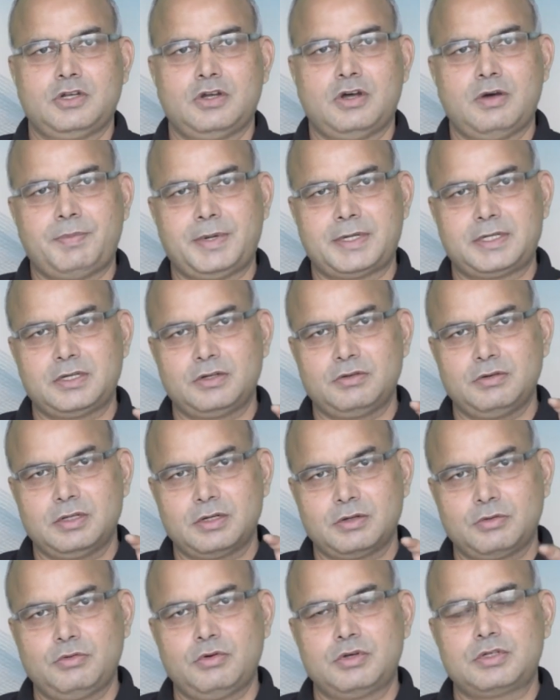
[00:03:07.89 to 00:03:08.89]
or particular
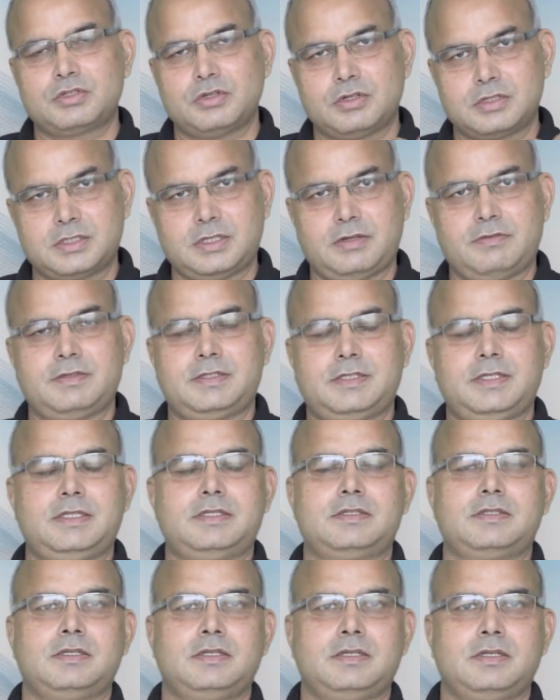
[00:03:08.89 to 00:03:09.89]
goods or
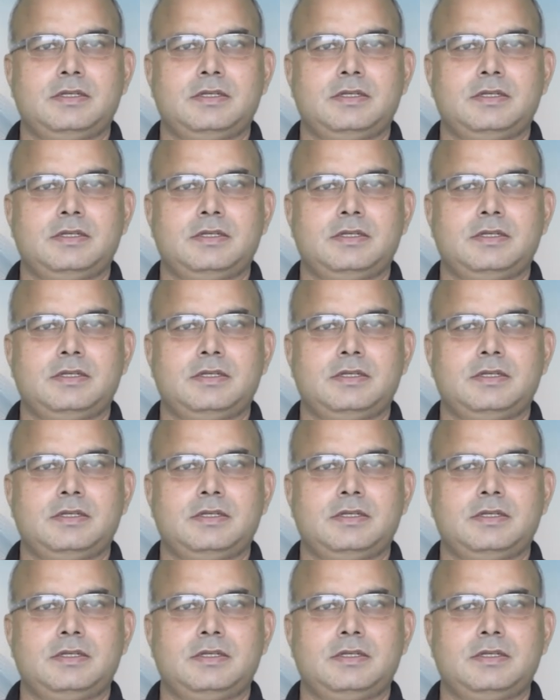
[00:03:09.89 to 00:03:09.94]
services